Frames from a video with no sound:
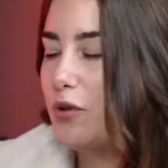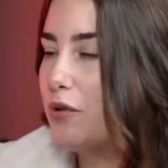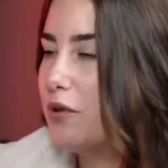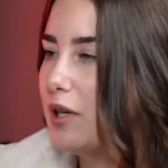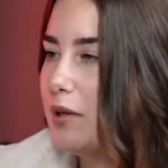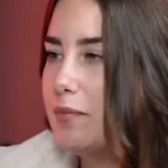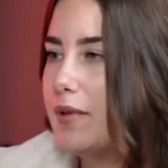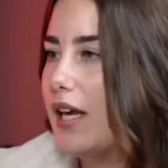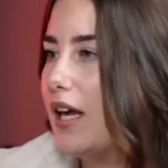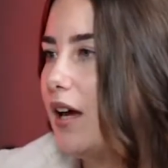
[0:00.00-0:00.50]
Grew
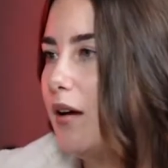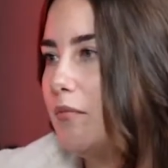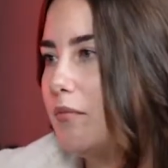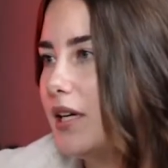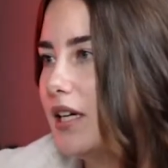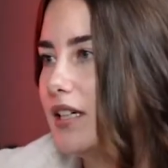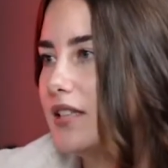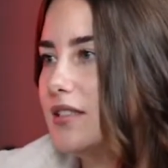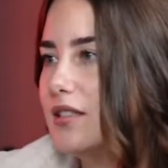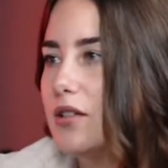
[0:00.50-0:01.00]
up
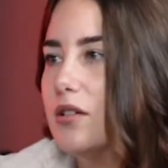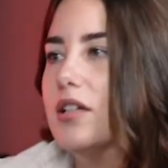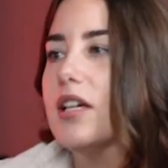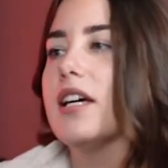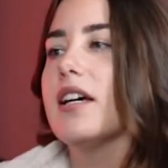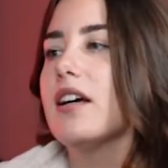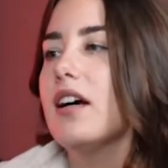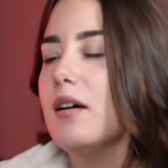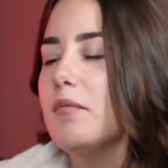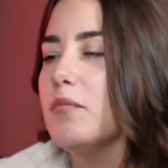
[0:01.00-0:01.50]
camping, so
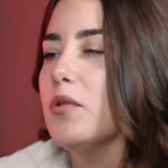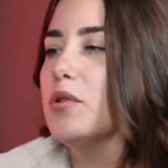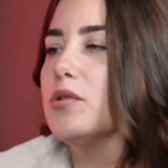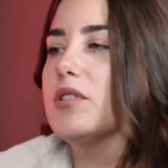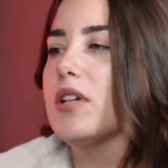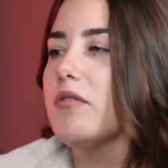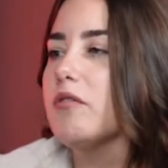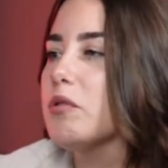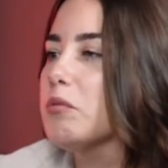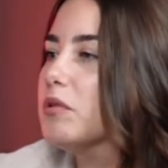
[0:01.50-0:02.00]
like I'm
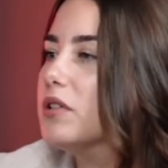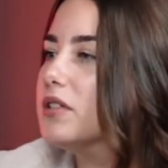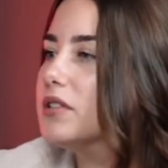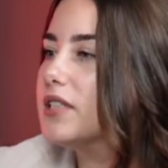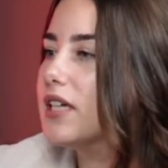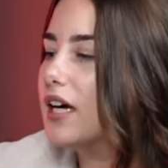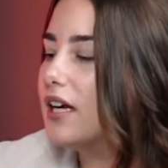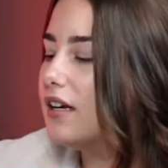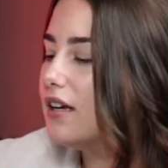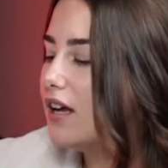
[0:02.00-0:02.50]
most comfortable
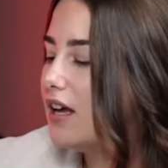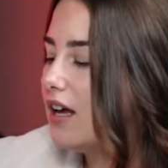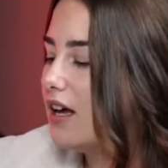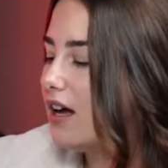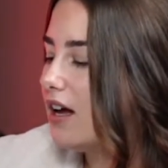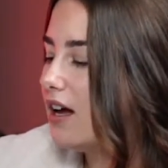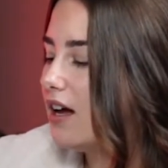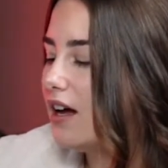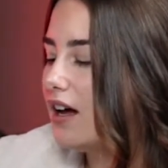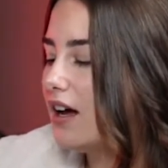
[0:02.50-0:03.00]
outside. Mm
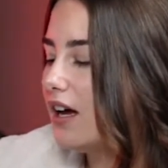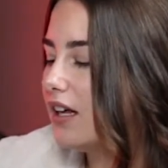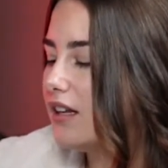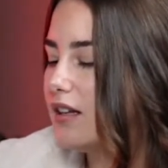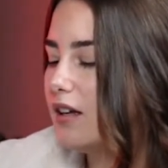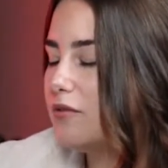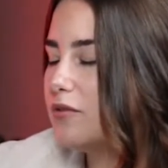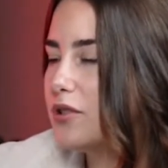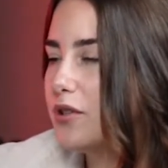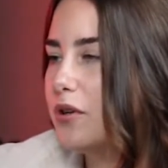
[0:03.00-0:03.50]
-hmm. uh, I
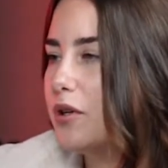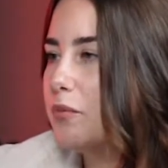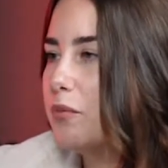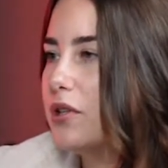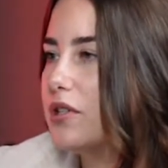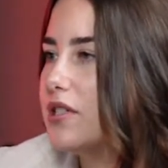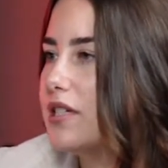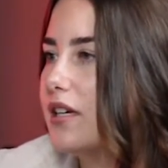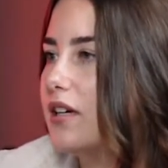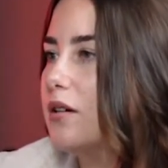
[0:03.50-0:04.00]
love to go to
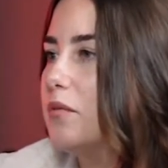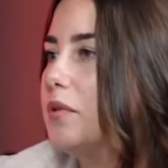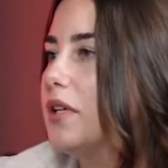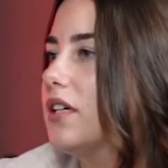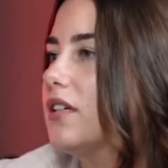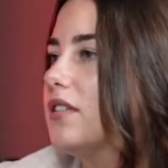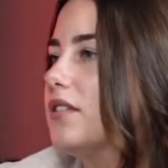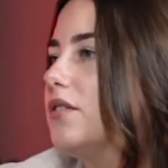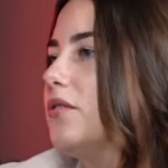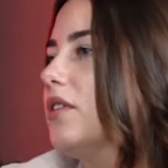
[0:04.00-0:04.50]
Birds Hill
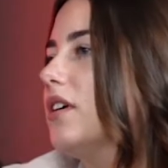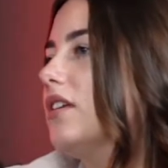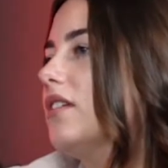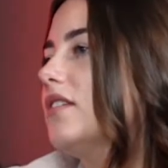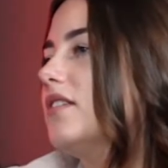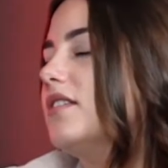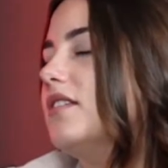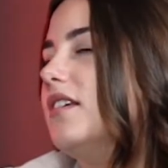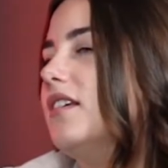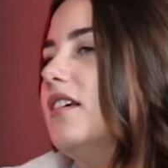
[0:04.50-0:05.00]
because you
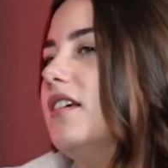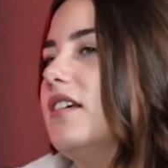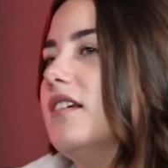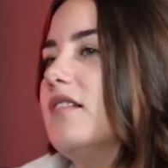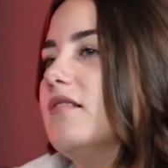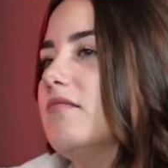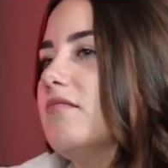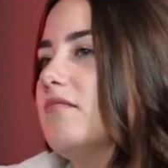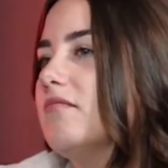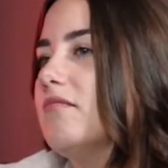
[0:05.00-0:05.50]
can
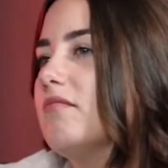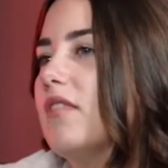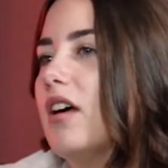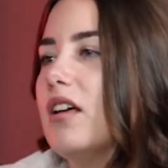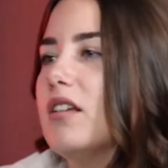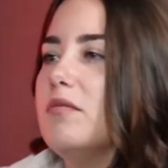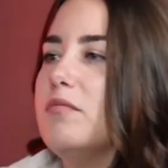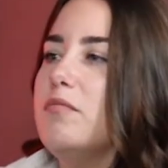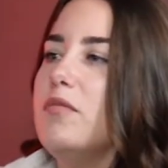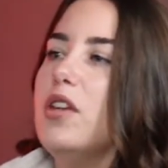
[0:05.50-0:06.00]
see
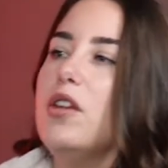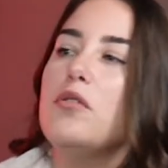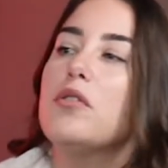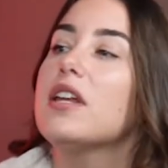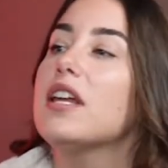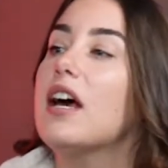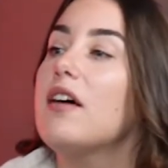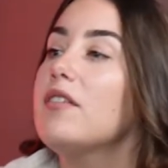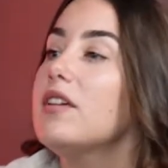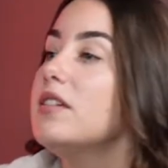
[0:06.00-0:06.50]
a, you
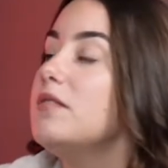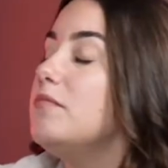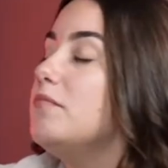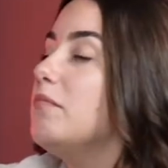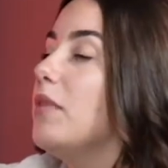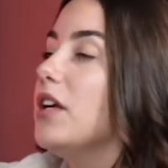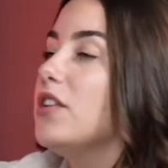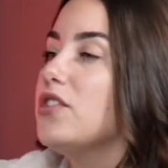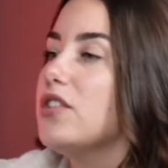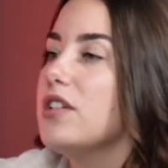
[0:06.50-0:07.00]
can have a
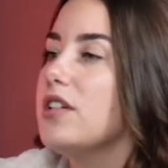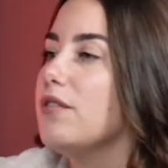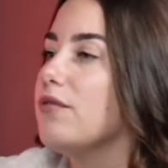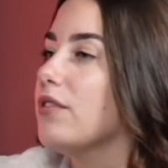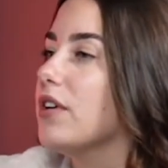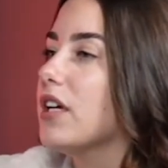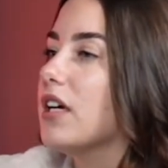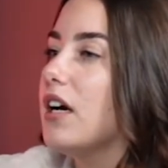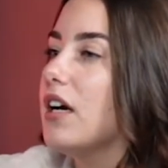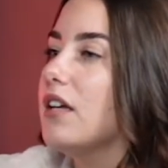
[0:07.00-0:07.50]
bunch of
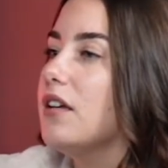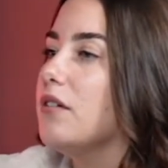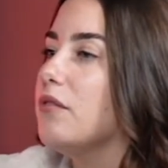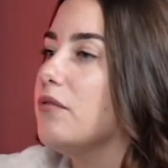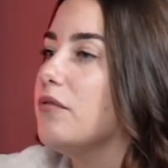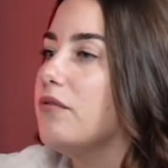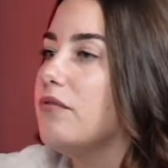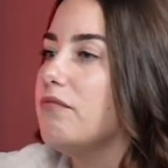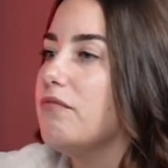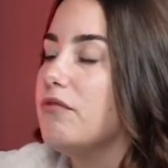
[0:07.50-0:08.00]
different kind
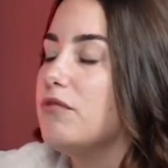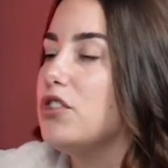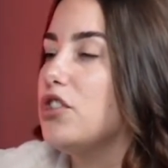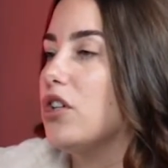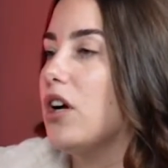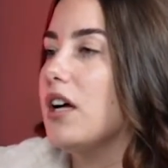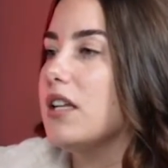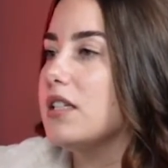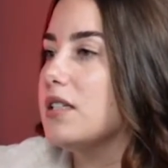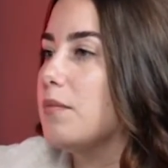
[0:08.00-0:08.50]
of
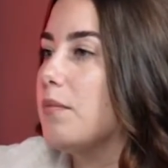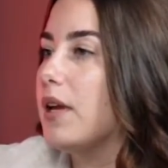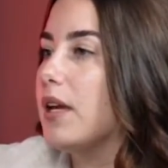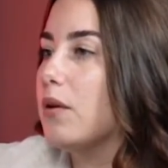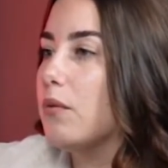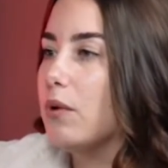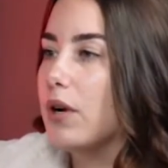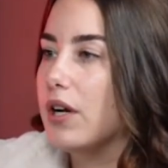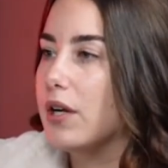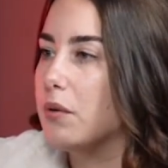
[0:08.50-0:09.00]
shots
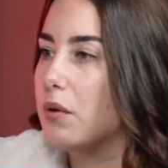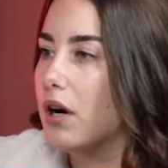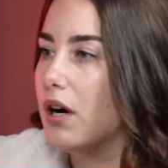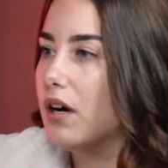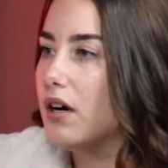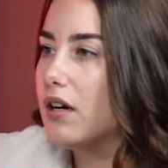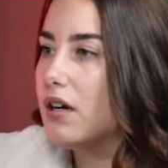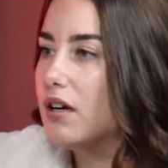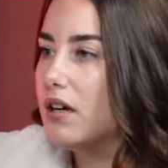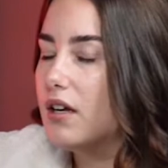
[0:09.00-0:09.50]
depending where mm
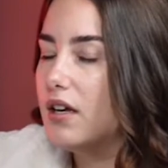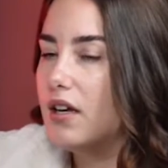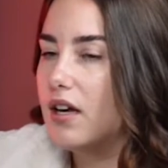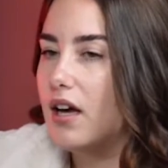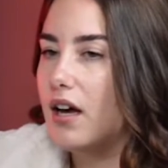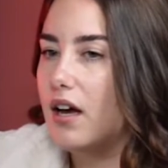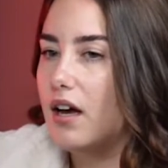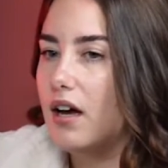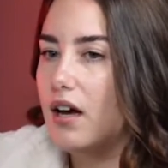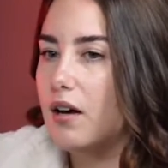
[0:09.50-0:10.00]
-hmm. you
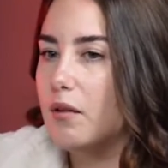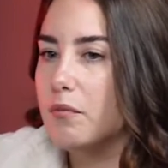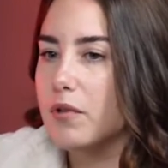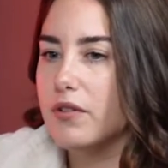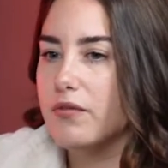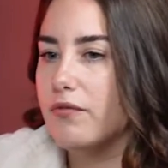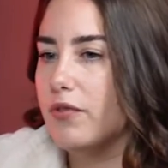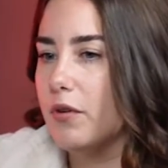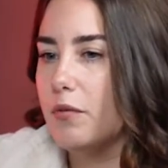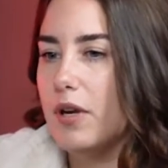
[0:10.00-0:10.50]
mm-hmm. are, mm
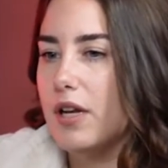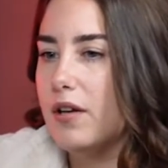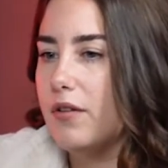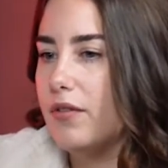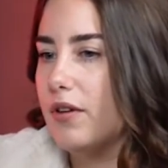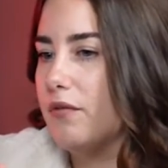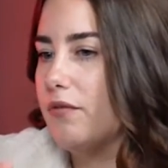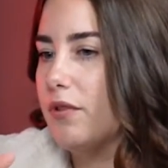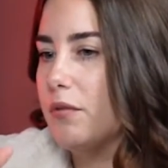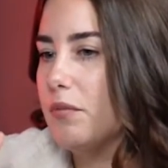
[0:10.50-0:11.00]
-hmm. um, from
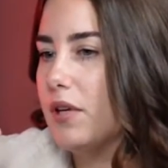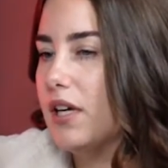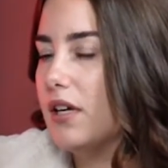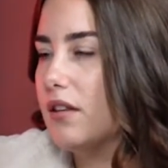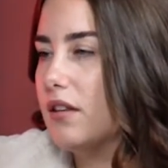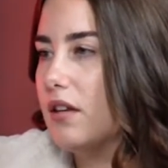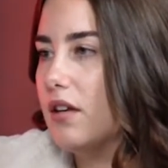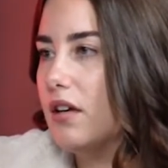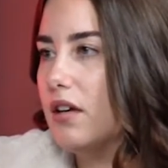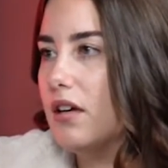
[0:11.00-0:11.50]
anything from
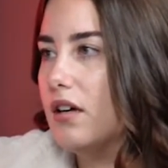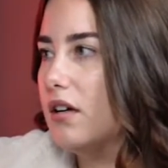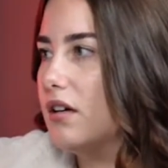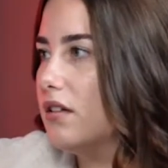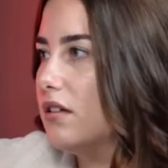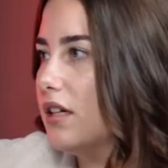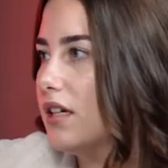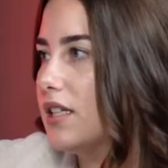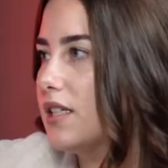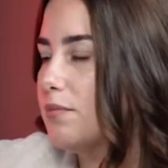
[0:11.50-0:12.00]
like the
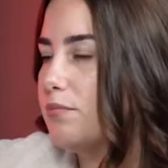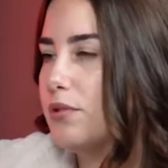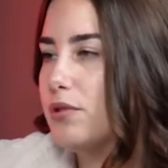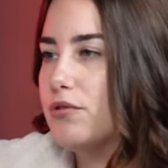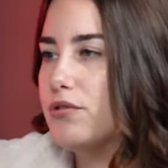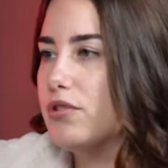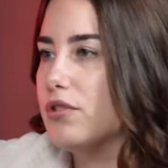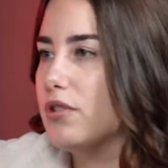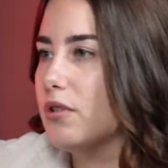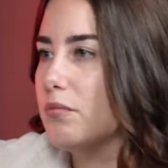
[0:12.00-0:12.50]
like
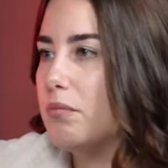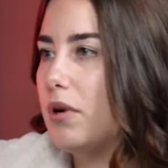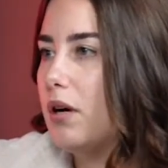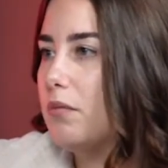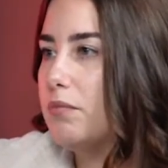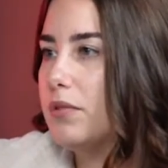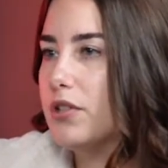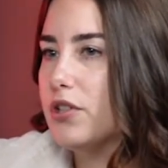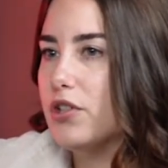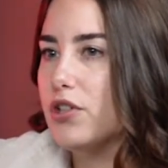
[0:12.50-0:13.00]
spruce or
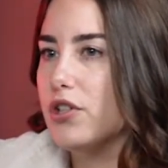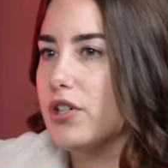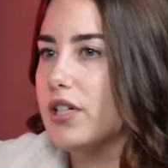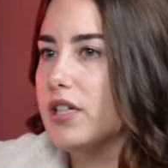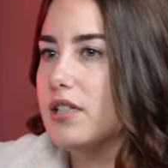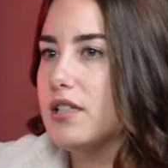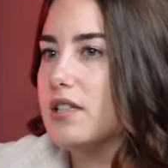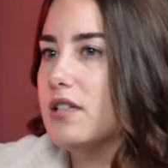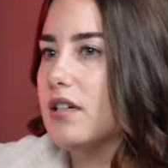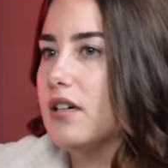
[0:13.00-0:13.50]
poplar
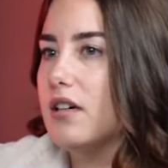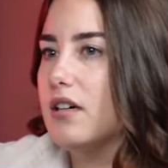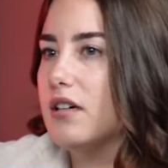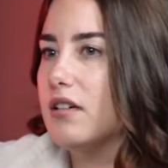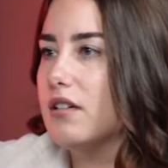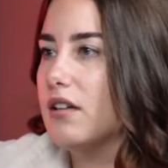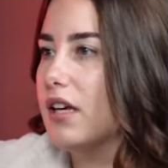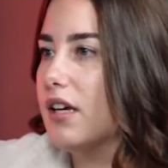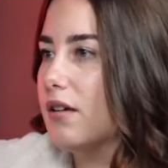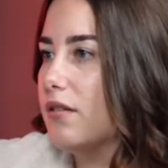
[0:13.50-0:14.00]
trees to
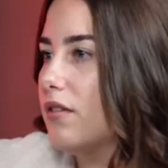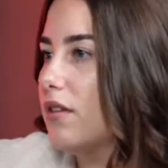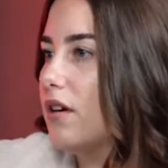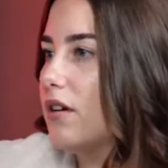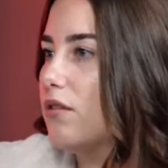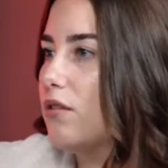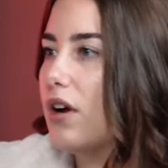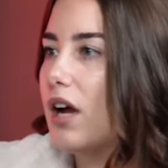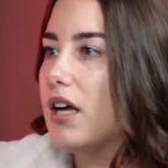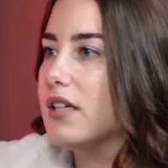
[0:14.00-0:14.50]
like
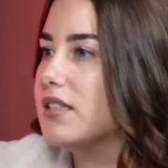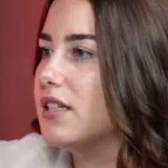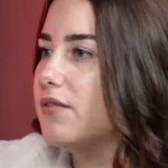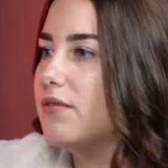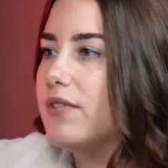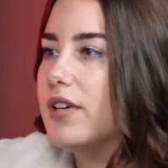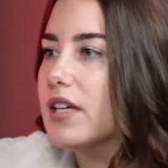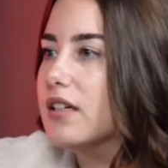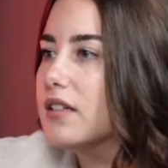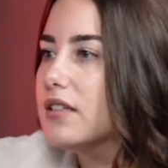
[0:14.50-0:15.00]
the grassy
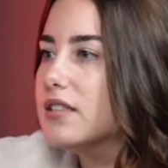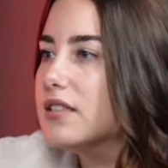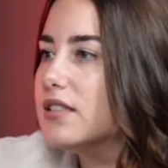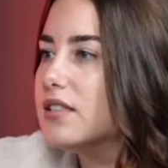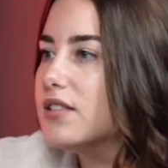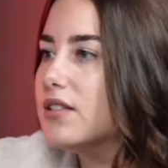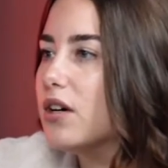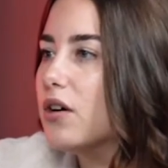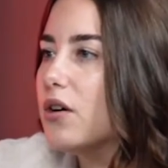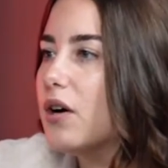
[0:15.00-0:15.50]
fields.
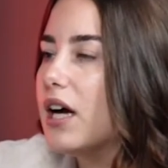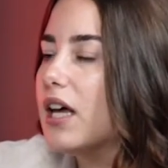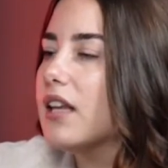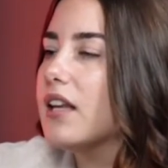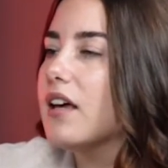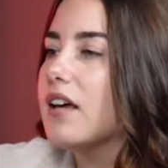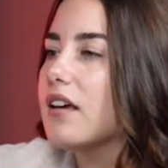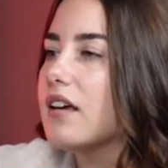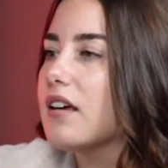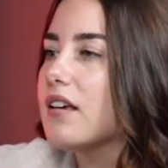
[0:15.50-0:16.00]
Mm -hmm. So I
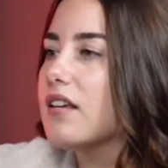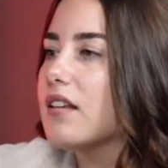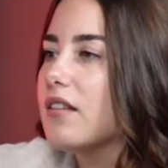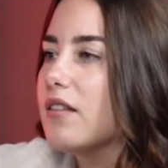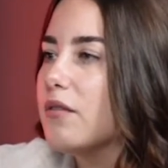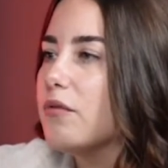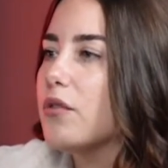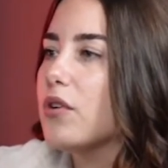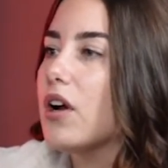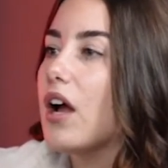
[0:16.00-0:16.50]
like
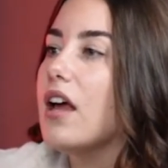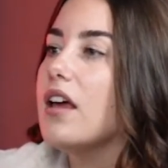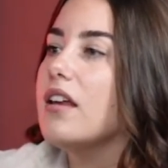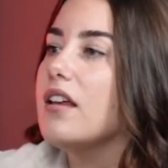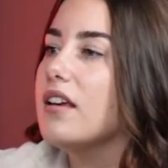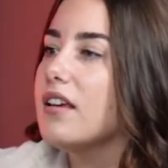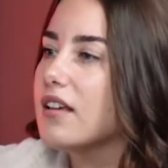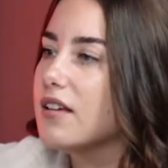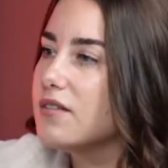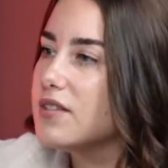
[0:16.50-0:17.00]
the
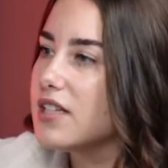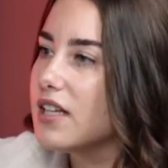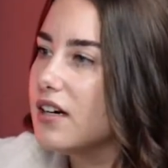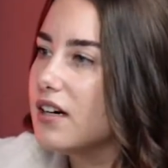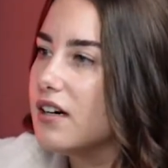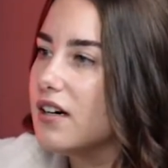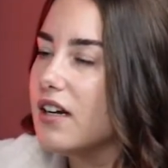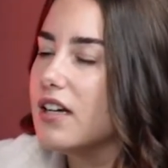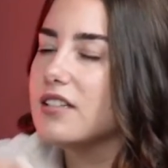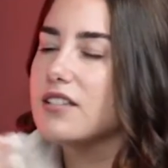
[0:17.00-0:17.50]
variety it gives
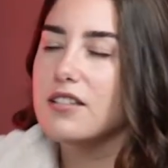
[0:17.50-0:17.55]
there. Okay.